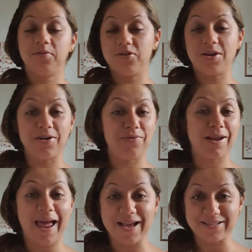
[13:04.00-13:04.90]
just gonna
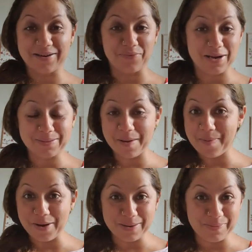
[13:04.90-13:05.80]
relax and rest my
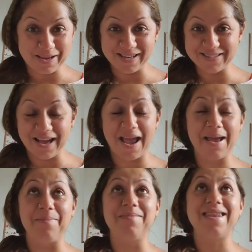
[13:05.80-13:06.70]
body because I
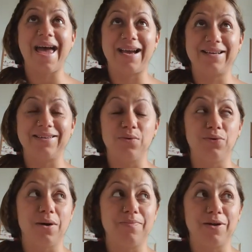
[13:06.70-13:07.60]
am knackered,
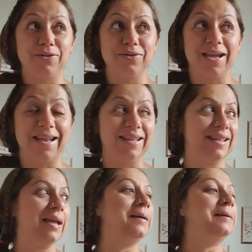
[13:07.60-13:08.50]
although I'm not doing
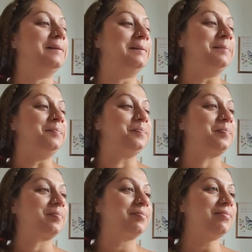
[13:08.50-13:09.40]
anything.
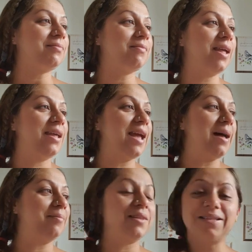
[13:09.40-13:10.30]
Yeah,
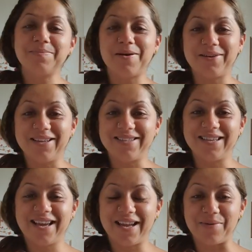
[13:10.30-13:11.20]
that's about
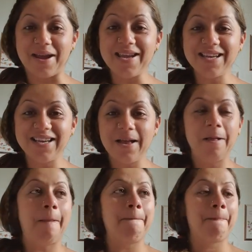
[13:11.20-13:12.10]
it. Anyway,
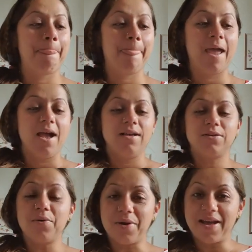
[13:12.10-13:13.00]

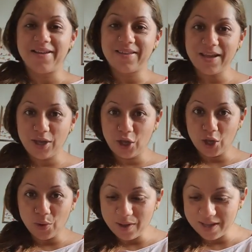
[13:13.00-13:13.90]
so thank
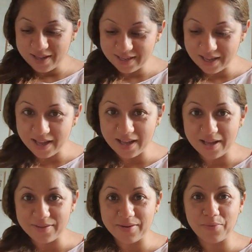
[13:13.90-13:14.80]
you.
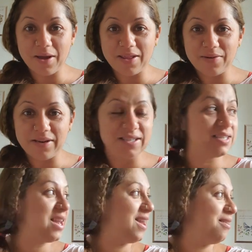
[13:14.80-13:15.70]
The weather
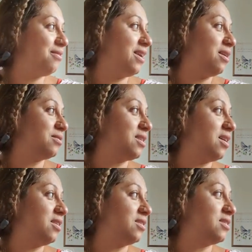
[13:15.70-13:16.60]
is lovely
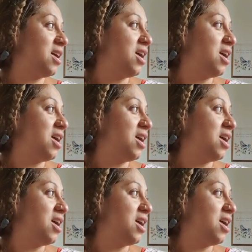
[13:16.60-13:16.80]
outside. It's